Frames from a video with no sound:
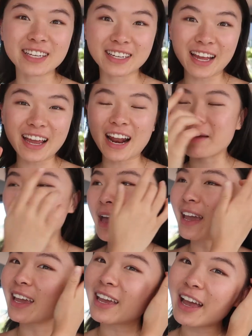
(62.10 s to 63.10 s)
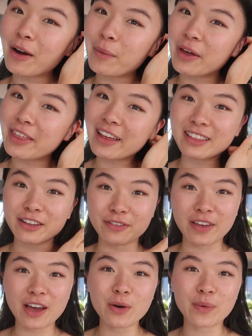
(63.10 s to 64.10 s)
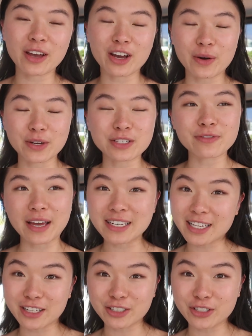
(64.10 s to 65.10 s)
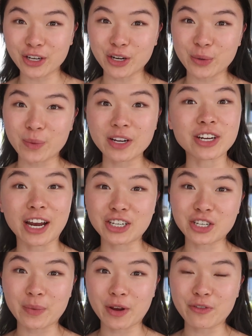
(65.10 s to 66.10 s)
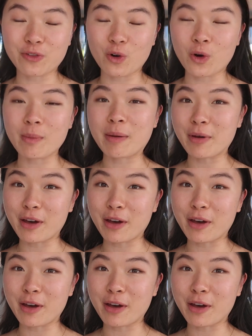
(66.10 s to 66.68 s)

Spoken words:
Tonight I'm hanging out with Olivia. We're going to Fantail and Turtle, which I actually went for my